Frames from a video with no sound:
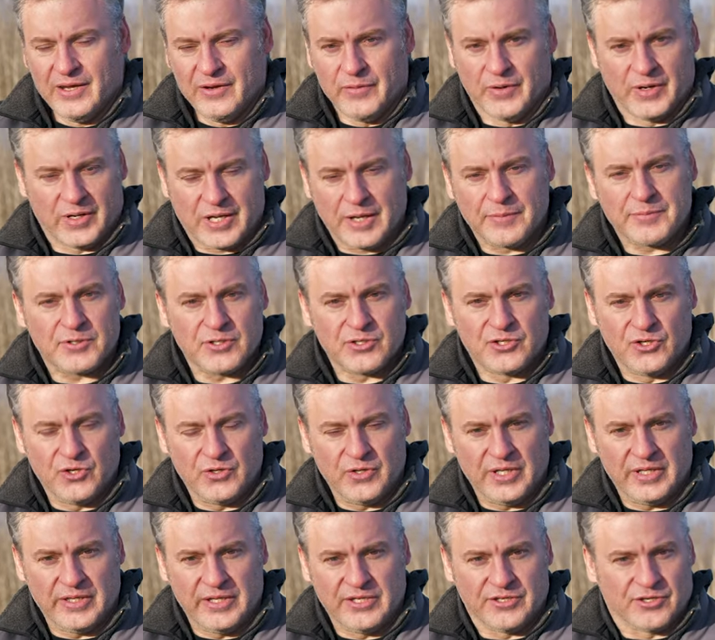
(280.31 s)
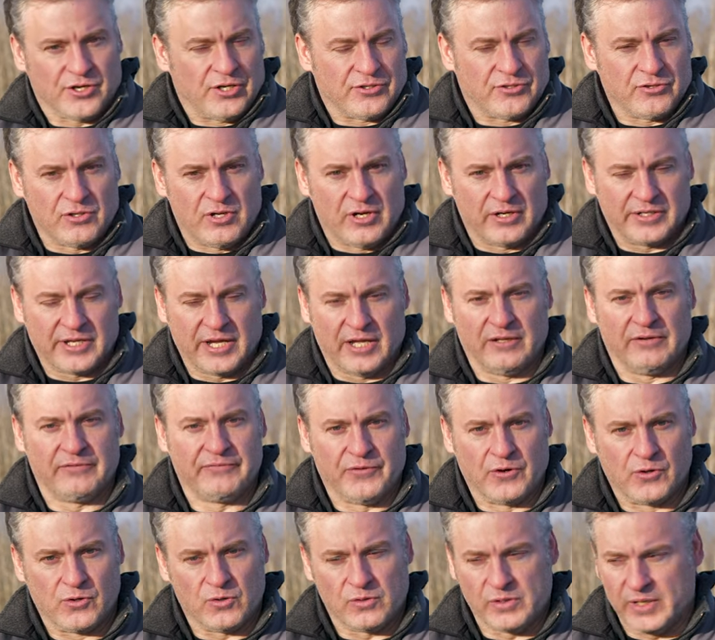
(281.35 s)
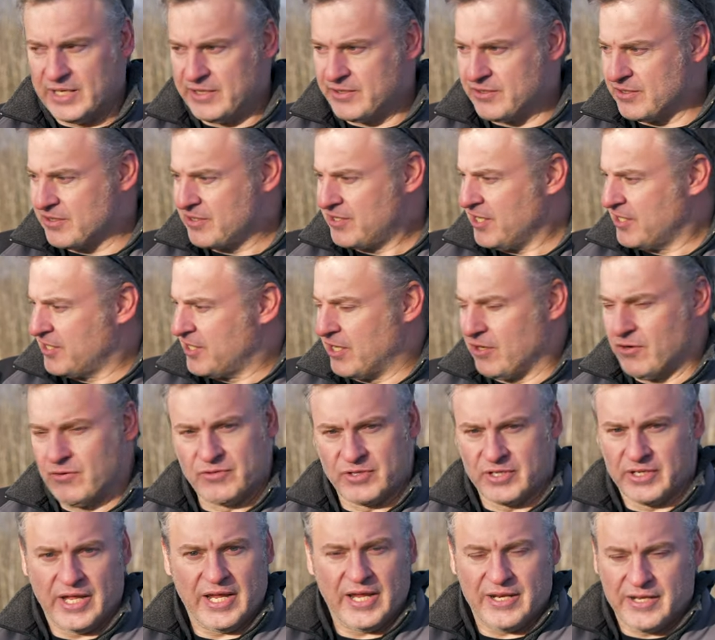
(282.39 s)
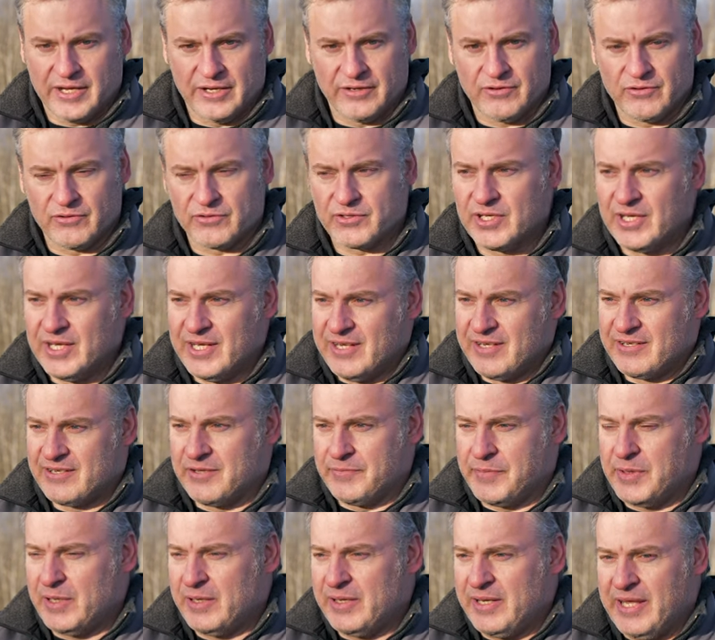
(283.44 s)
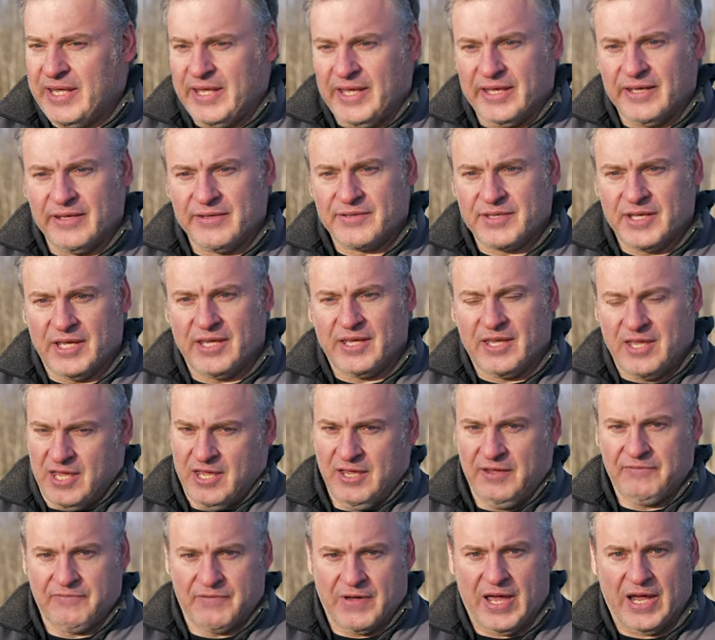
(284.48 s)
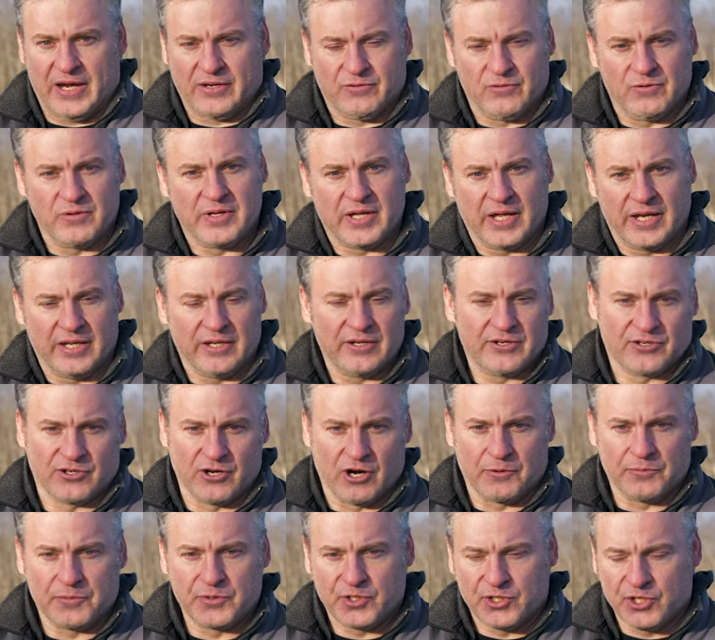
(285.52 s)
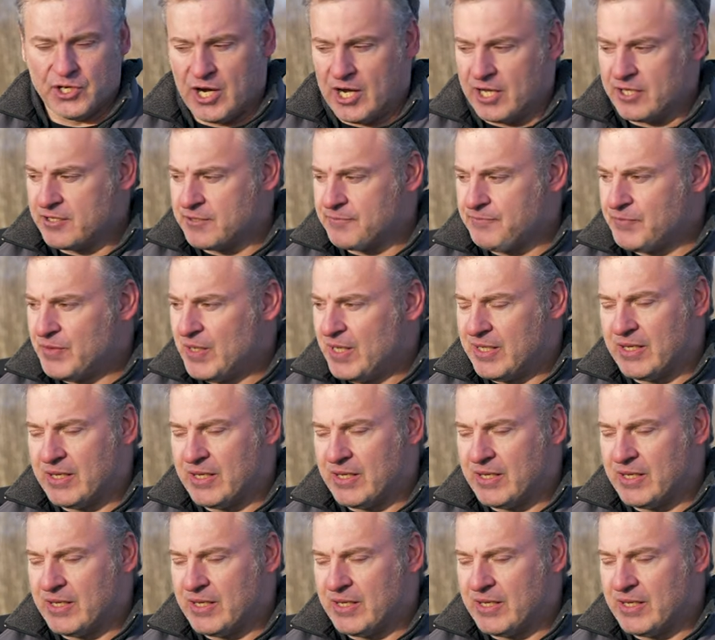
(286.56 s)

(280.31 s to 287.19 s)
When it comes to shooting these ultra-long telephoto lenses, 600s and 800s, stability is a key factor in getting sharp shots.